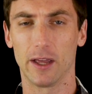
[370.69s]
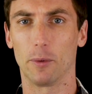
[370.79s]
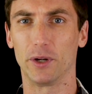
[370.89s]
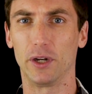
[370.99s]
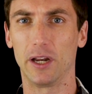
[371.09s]

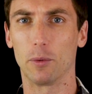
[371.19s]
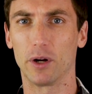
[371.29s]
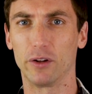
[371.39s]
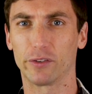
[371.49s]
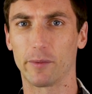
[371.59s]
when you need
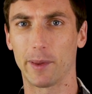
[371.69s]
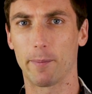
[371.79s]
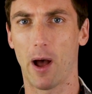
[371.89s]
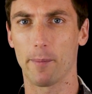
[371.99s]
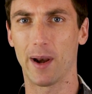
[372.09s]
one, you simply
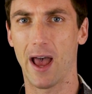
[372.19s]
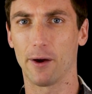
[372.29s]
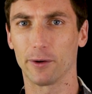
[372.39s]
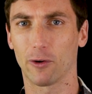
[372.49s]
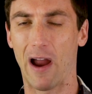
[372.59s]
pop it
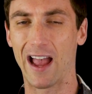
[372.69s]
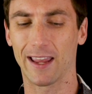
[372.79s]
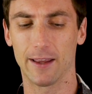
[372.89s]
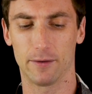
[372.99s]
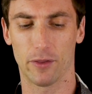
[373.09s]
out, crack
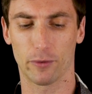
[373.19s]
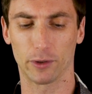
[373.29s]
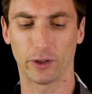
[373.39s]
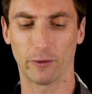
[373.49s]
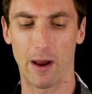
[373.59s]
it, and throw
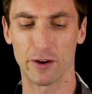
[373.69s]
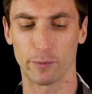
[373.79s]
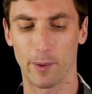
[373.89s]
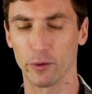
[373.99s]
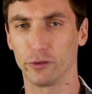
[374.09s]
it to the ground as
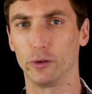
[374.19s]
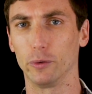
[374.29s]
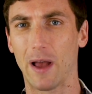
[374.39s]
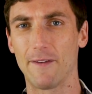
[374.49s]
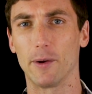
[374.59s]
opposed
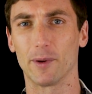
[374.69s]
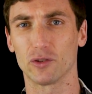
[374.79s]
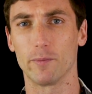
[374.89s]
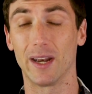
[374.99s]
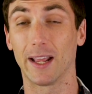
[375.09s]
to having a
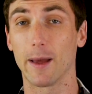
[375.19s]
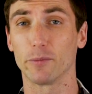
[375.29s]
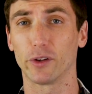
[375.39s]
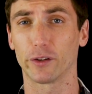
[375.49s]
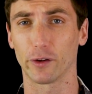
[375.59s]
bunch of mini chem
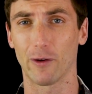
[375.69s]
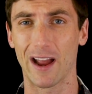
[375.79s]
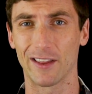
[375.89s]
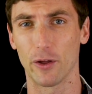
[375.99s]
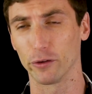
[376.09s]
sticks and
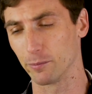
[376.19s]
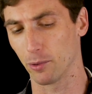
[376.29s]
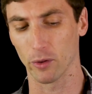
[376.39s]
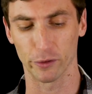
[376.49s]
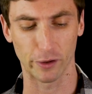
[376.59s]
cracking those and
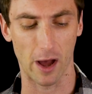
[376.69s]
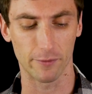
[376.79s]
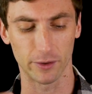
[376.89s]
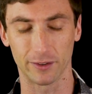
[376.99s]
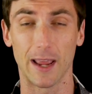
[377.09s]
pulling those
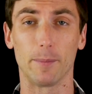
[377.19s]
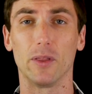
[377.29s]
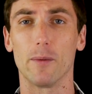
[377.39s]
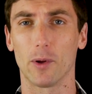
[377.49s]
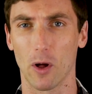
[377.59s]
off and
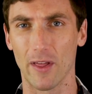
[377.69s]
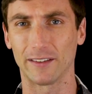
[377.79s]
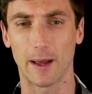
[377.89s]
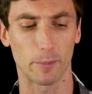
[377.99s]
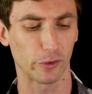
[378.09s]
taping them and all
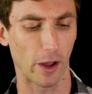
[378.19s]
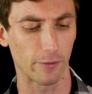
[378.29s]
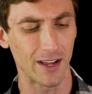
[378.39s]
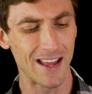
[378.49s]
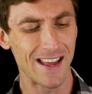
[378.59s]
that type of stuff.